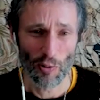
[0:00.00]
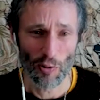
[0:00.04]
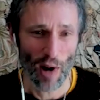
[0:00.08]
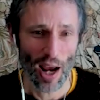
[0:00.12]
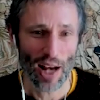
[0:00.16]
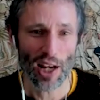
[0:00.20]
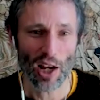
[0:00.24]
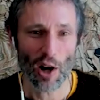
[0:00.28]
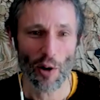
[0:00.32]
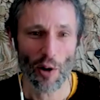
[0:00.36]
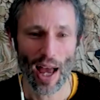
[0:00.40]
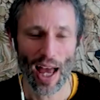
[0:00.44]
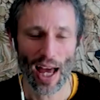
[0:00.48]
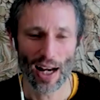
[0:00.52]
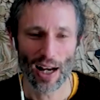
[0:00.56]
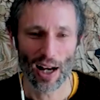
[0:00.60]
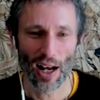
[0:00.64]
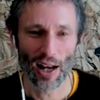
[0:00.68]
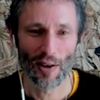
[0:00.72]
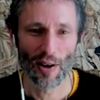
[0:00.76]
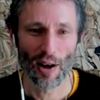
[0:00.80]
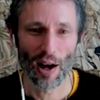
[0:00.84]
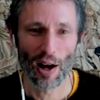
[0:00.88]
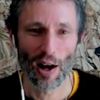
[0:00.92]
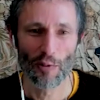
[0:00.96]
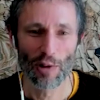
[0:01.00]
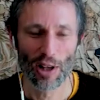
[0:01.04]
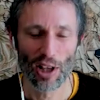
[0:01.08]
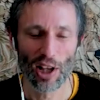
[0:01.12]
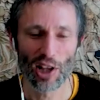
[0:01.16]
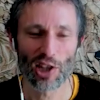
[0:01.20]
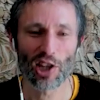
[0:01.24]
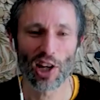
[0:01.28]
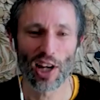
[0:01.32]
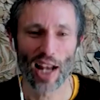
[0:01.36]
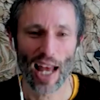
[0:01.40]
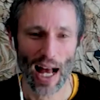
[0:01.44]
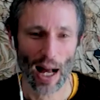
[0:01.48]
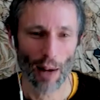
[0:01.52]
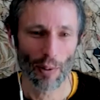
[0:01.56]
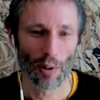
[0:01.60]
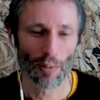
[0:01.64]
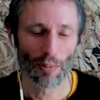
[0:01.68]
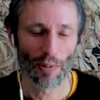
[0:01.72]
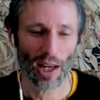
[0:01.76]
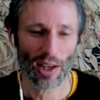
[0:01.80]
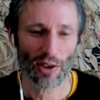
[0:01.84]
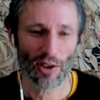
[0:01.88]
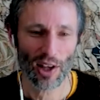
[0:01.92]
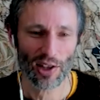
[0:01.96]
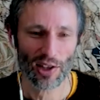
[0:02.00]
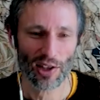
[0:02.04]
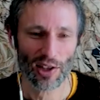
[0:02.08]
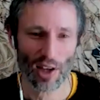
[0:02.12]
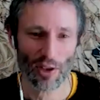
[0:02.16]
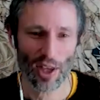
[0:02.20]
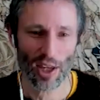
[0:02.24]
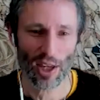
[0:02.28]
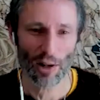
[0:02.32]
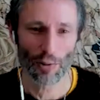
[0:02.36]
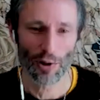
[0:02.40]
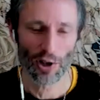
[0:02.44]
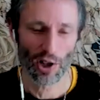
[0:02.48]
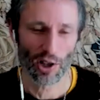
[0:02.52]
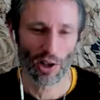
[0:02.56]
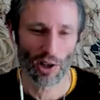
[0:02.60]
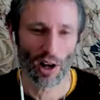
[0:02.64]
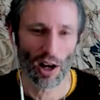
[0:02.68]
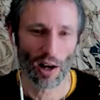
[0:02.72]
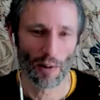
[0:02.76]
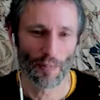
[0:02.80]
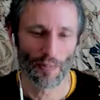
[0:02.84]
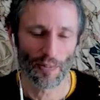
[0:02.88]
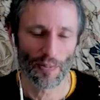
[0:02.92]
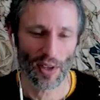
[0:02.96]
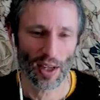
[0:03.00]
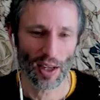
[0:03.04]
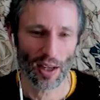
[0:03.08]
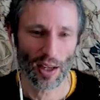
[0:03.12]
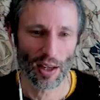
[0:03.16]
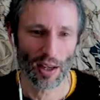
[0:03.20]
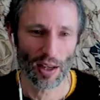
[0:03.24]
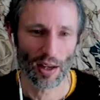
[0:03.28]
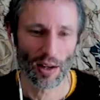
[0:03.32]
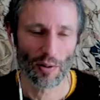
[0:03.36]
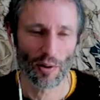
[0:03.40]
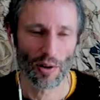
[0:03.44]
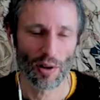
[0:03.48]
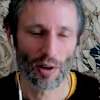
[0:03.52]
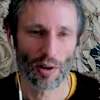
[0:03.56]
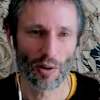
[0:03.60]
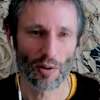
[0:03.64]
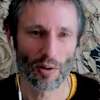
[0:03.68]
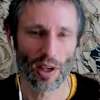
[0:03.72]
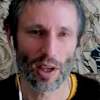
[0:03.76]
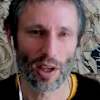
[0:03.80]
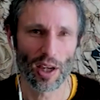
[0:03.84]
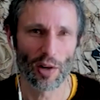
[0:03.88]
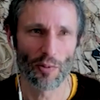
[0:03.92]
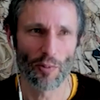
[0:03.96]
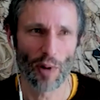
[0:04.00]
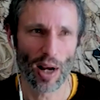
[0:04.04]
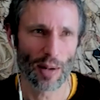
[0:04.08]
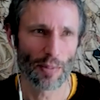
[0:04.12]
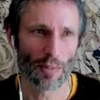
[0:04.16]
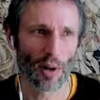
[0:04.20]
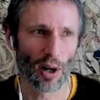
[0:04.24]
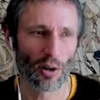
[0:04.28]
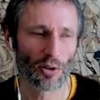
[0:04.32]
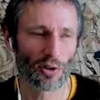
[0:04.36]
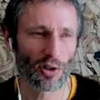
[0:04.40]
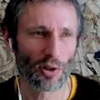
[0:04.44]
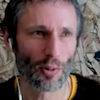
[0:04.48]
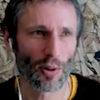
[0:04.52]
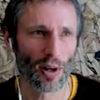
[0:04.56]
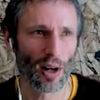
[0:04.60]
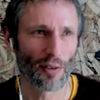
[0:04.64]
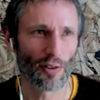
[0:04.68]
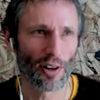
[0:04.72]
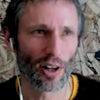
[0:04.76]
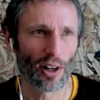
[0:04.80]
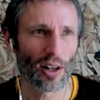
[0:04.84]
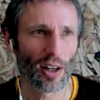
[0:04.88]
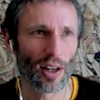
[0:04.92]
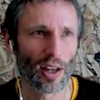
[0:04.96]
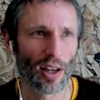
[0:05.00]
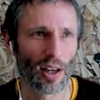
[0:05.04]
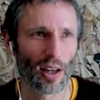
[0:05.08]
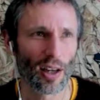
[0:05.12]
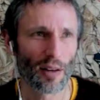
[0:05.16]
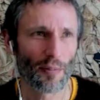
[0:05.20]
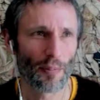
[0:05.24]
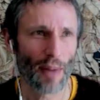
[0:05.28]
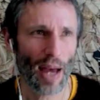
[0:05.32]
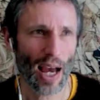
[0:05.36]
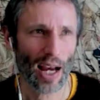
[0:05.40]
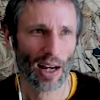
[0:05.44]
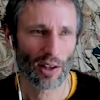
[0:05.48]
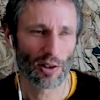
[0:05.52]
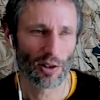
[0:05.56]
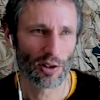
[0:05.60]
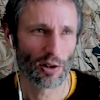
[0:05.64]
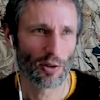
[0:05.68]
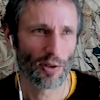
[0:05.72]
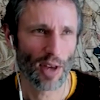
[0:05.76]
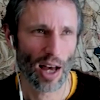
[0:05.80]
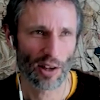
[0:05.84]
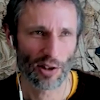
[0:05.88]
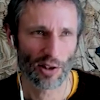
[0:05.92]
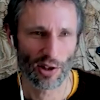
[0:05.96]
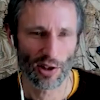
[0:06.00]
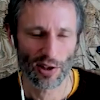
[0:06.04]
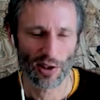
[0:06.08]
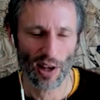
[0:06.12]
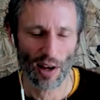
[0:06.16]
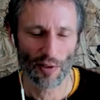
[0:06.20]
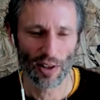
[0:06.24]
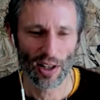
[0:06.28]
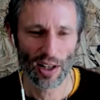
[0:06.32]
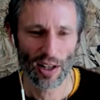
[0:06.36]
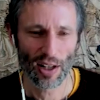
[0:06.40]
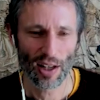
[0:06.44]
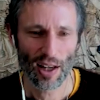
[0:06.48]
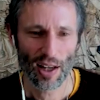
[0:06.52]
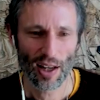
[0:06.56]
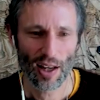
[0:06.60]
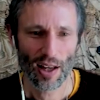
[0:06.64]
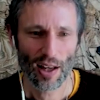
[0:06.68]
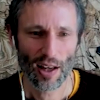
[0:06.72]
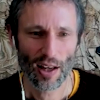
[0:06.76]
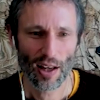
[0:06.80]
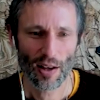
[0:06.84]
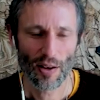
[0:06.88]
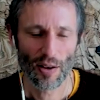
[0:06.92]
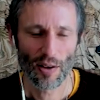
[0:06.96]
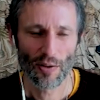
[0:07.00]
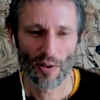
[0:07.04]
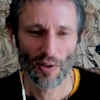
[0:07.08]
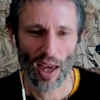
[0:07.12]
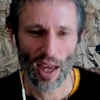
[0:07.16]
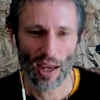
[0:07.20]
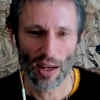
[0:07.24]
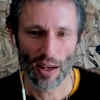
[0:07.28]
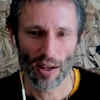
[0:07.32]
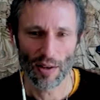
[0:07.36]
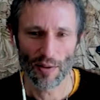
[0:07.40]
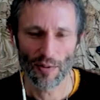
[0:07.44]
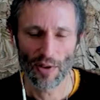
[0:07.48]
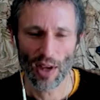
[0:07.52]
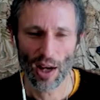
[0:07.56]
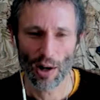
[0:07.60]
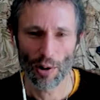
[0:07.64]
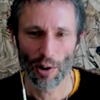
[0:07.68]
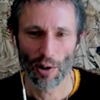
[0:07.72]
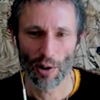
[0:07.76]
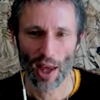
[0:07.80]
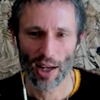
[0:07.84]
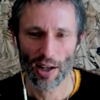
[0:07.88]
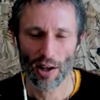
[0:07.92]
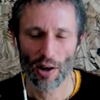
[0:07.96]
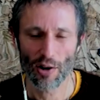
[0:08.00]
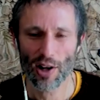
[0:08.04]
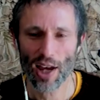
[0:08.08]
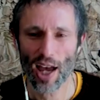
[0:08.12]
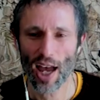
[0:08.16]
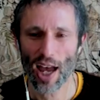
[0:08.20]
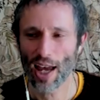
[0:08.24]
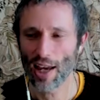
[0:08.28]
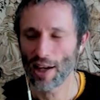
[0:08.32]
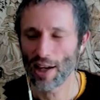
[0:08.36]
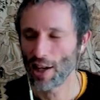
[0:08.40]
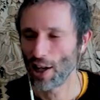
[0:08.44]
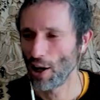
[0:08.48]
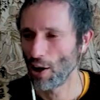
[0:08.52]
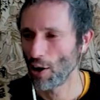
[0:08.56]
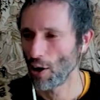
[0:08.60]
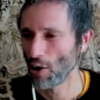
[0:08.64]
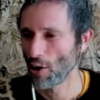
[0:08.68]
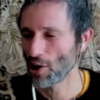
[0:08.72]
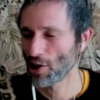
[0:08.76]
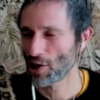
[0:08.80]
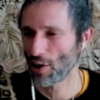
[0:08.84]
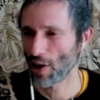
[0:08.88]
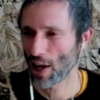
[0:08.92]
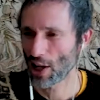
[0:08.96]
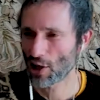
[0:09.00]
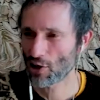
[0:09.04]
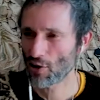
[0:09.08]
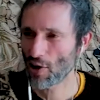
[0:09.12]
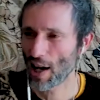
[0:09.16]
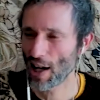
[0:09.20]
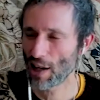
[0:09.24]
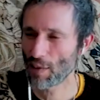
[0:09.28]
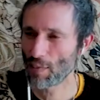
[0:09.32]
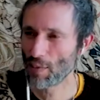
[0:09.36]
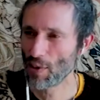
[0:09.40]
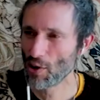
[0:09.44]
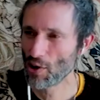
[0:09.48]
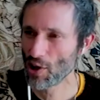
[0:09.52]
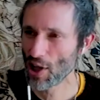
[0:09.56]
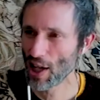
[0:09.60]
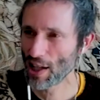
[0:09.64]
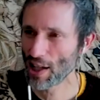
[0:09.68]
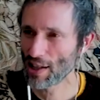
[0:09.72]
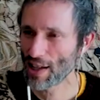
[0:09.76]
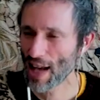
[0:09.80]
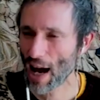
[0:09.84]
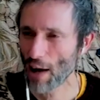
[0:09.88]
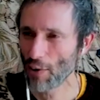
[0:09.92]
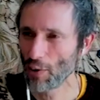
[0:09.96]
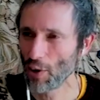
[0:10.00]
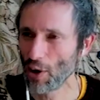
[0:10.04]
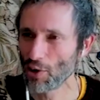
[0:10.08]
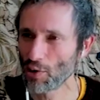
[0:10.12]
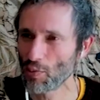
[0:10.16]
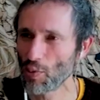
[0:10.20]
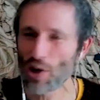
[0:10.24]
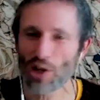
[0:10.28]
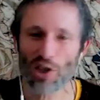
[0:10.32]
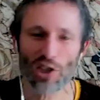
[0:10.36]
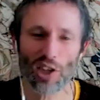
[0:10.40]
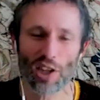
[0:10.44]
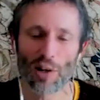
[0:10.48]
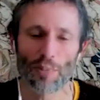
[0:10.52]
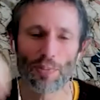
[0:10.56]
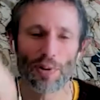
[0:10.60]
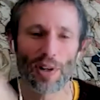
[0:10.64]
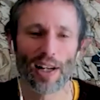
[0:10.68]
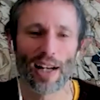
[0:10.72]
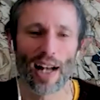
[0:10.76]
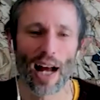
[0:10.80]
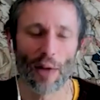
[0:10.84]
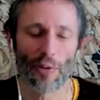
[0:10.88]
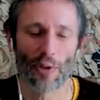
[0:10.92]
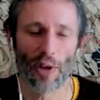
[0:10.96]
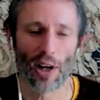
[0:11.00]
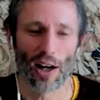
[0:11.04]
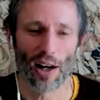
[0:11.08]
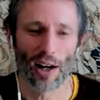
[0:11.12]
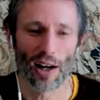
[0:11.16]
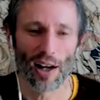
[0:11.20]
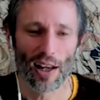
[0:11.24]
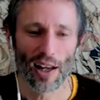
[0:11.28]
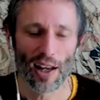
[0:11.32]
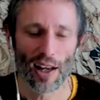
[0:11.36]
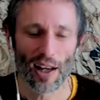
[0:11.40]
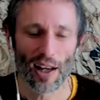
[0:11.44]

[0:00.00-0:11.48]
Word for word: Radiohead released an album like this, I think it was um, in Rainbows or whatever back in 2007. They they were like, okay, you know, all this electronic music downloads, we're just going to put it out there